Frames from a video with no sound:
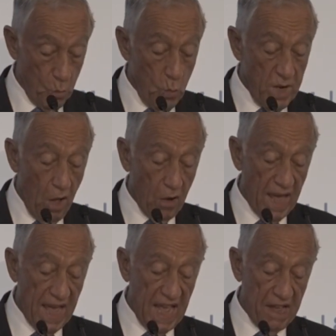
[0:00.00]
We all
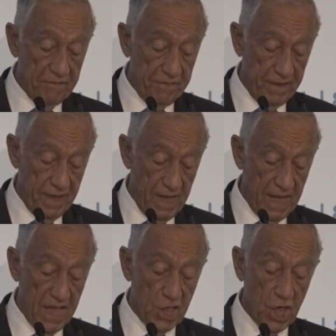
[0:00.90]
have
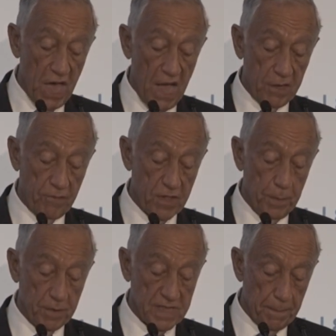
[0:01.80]
a shared
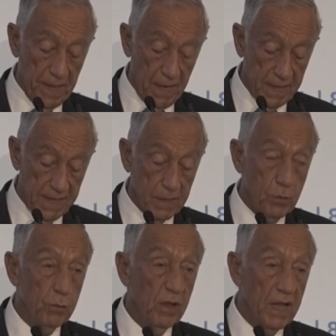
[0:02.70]
responsibility
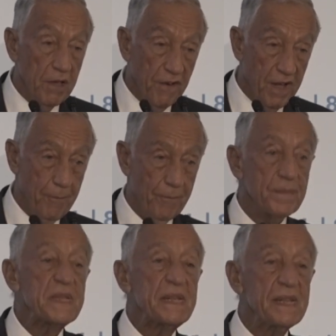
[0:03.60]
to deliver
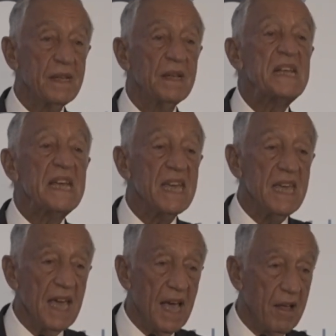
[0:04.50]

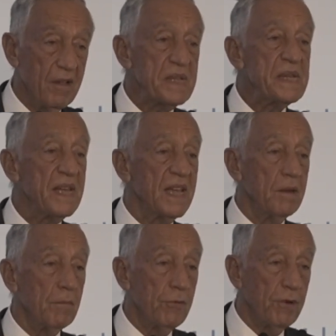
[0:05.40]
here
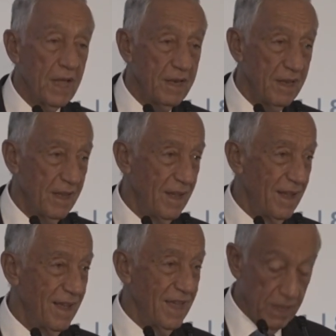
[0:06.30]
in Madrid
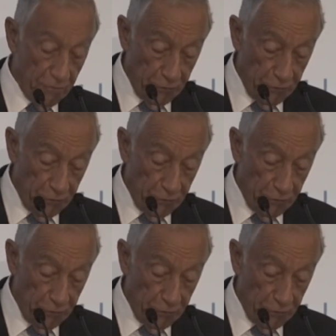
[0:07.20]
in the